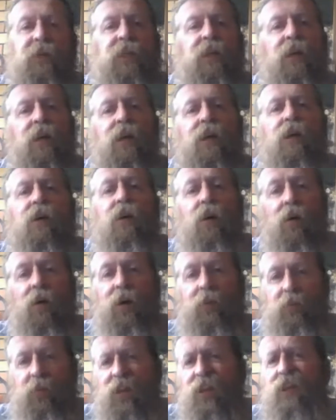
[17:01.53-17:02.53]
me,
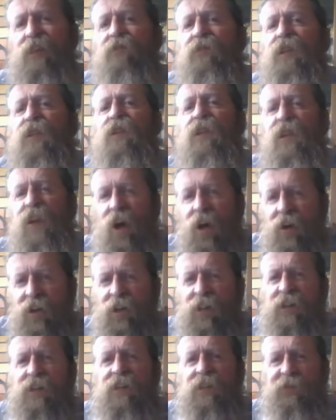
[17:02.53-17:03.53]
I believe that the
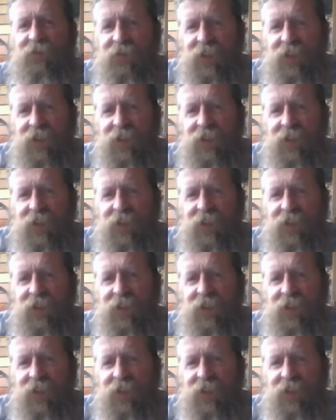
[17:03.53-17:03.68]
earth is